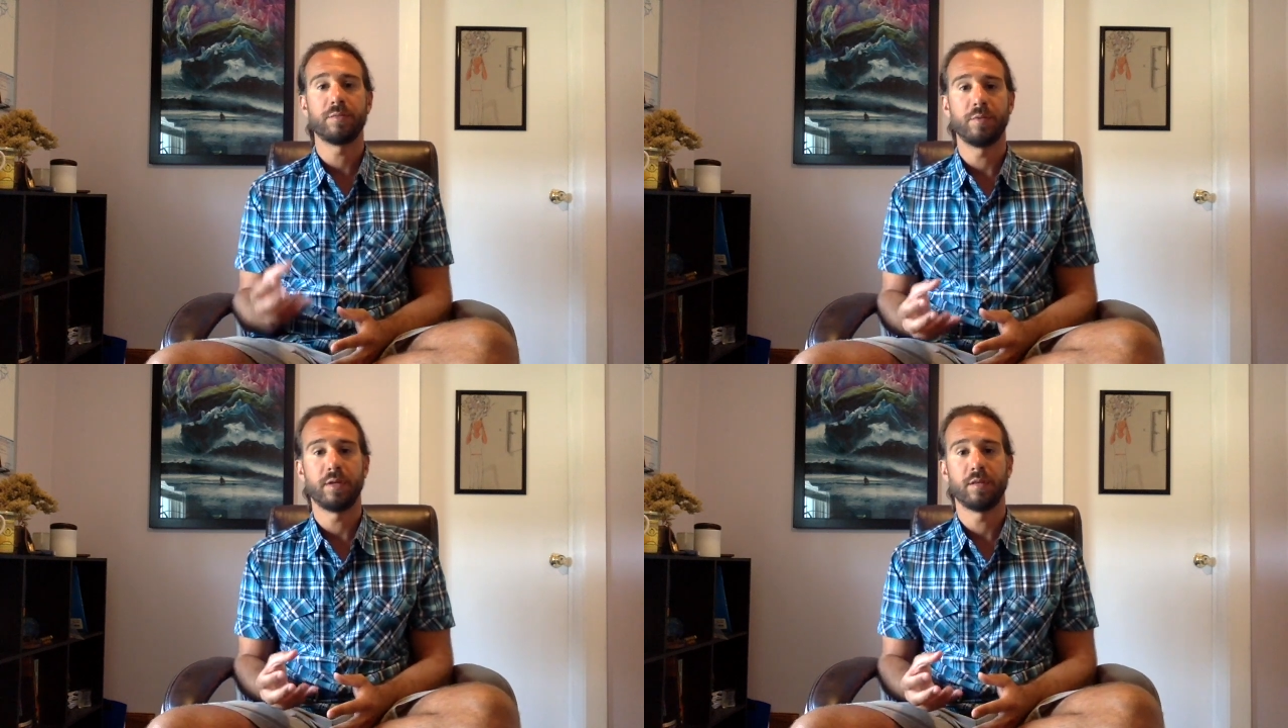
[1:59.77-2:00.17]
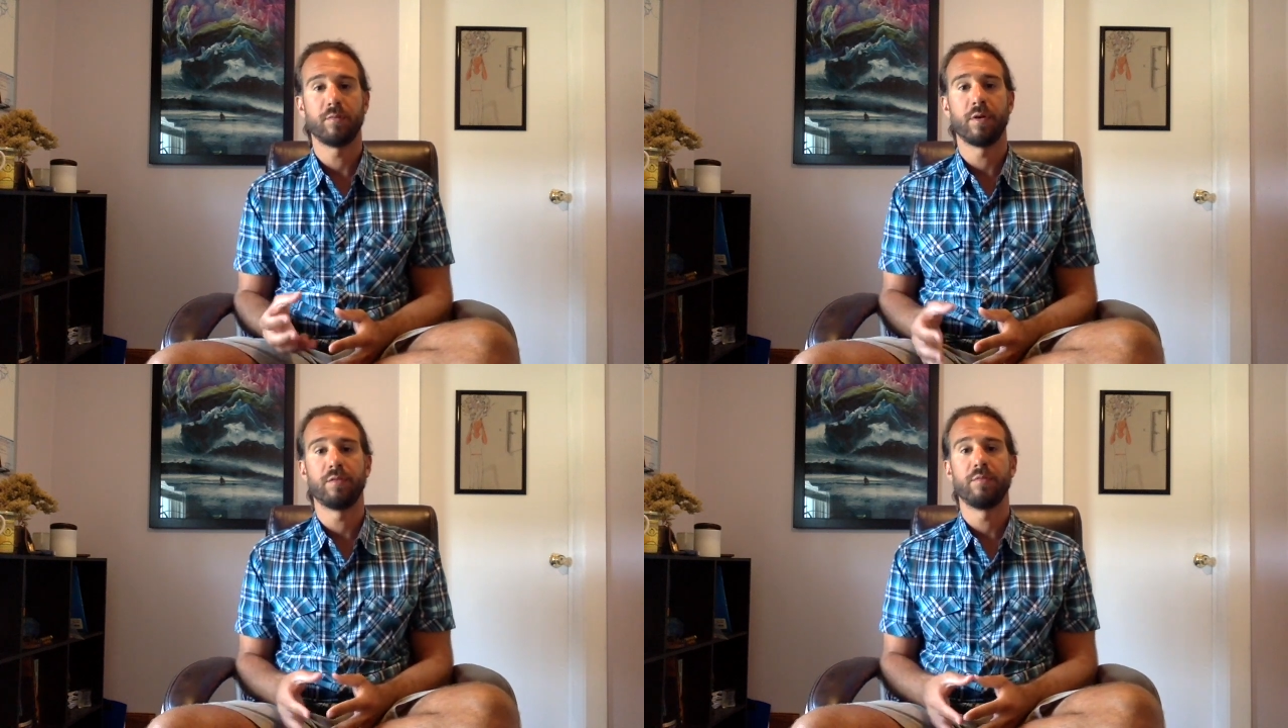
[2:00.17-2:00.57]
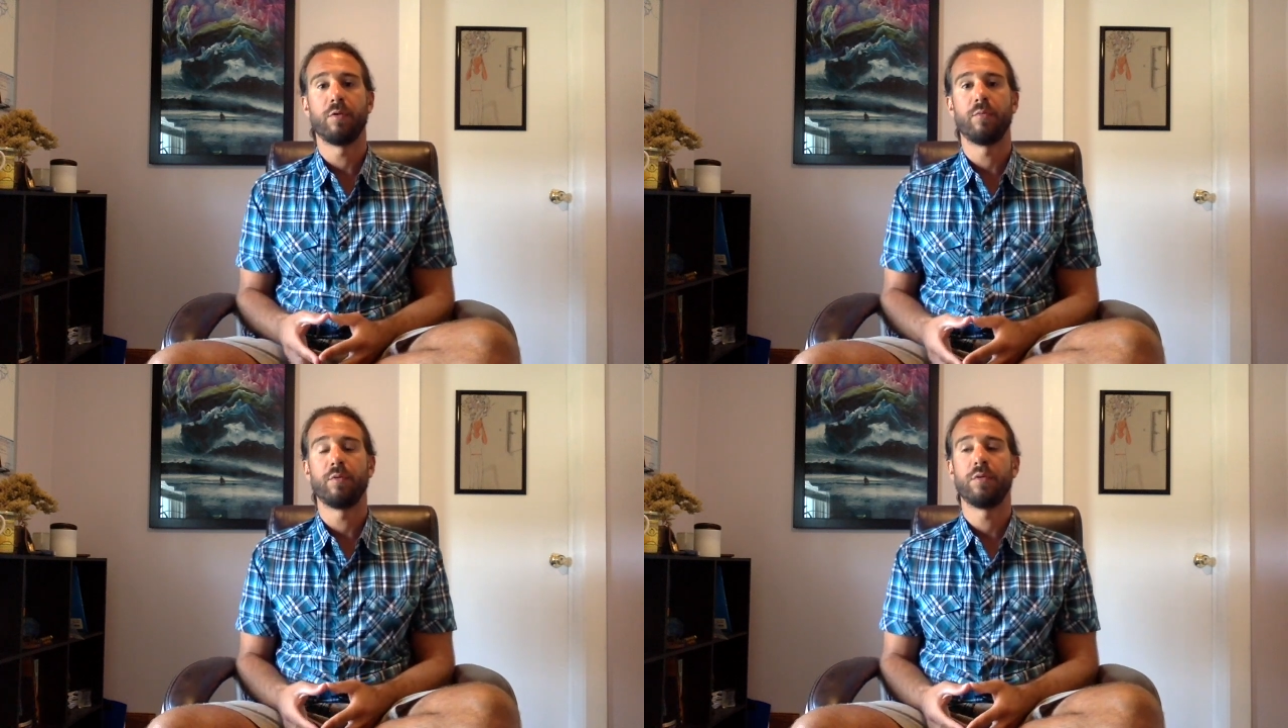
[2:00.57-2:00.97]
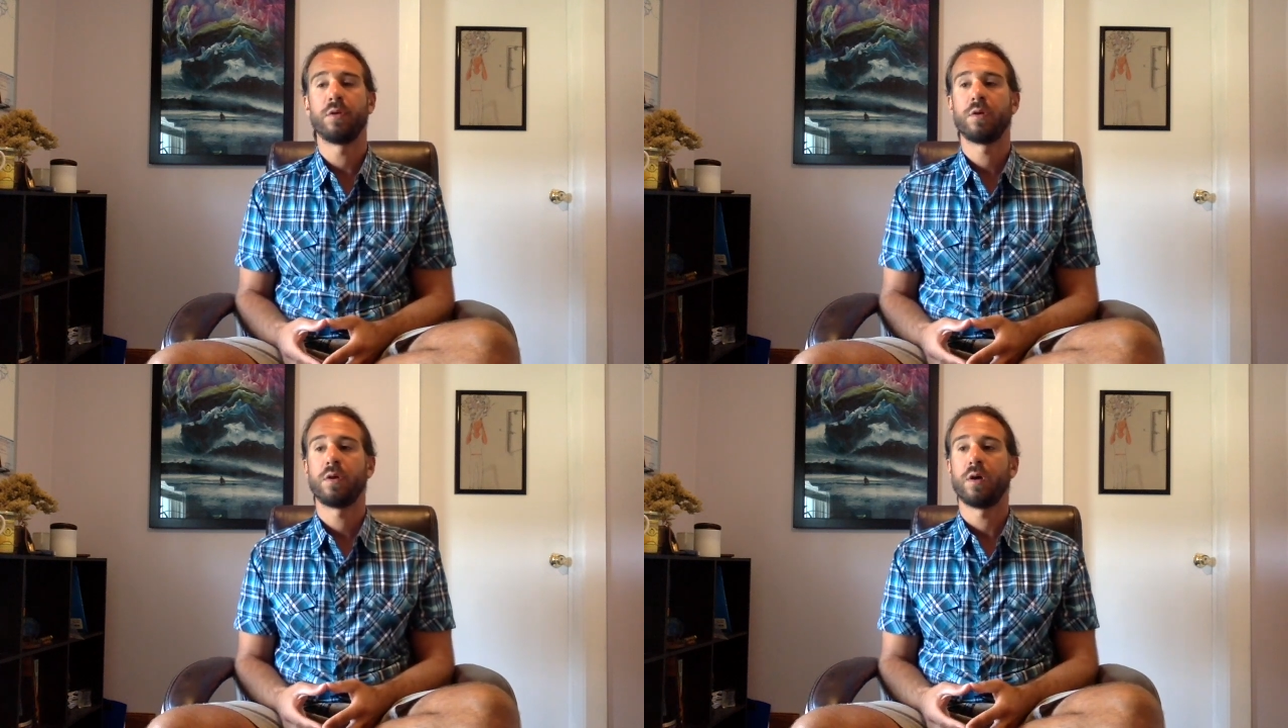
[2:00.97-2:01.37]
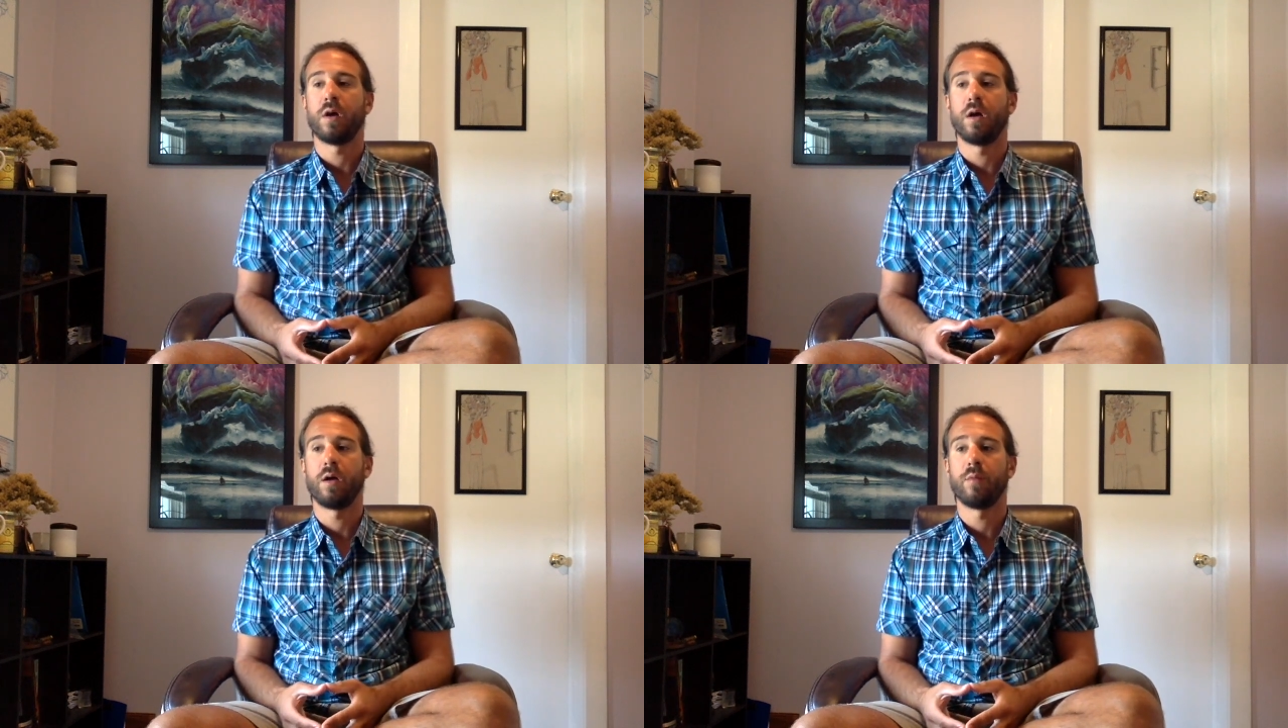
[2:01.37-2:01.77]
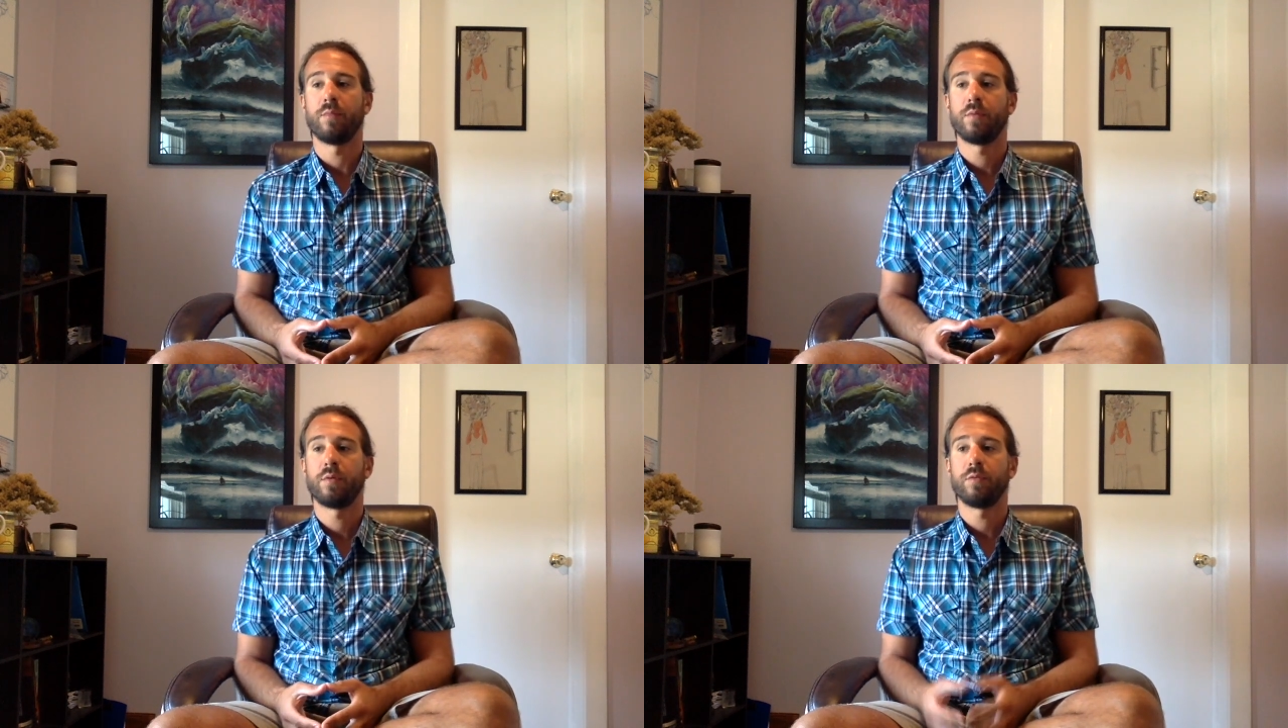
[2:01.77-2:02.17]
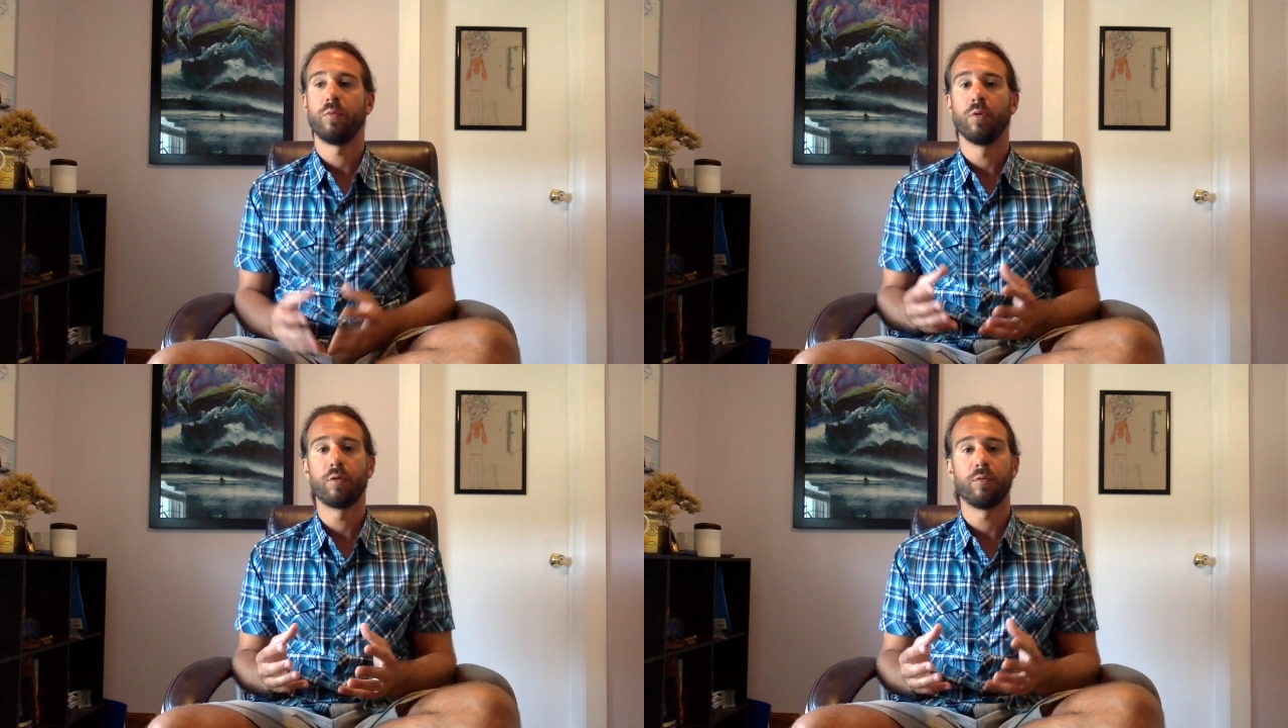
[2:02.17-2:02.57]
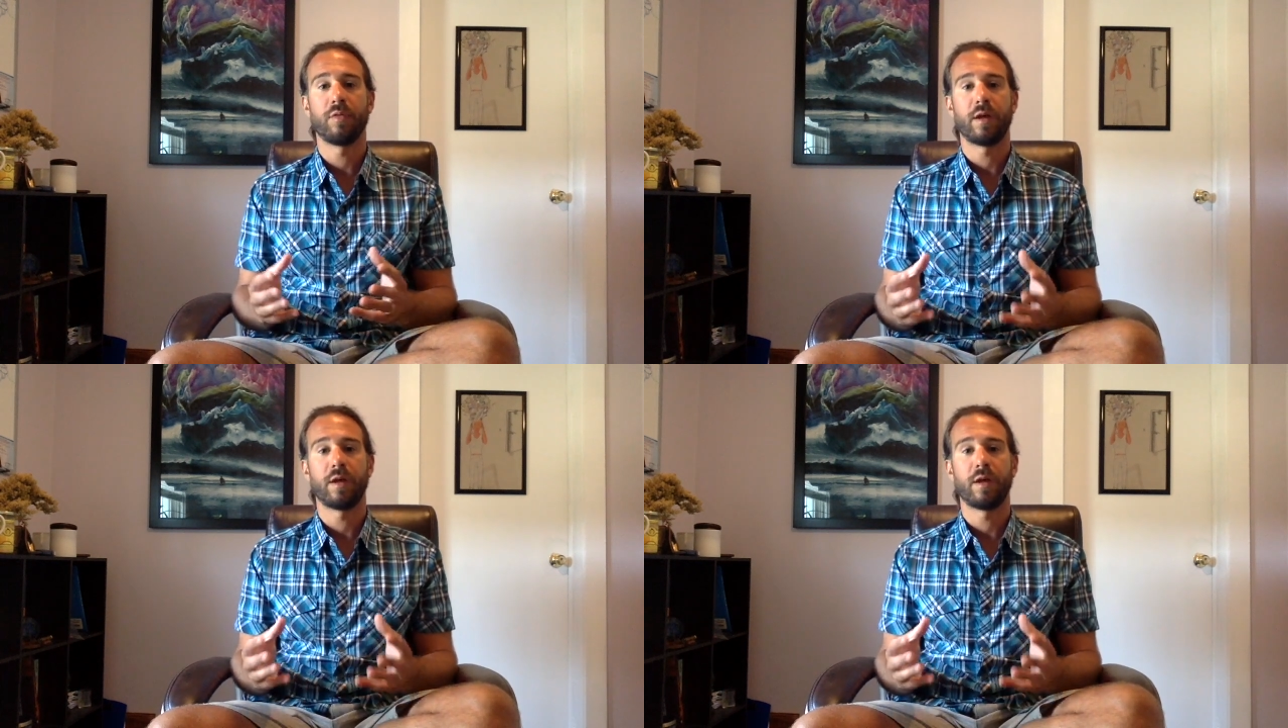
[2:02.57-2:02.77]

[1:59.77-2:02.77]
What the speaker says: being in the present moment, to work with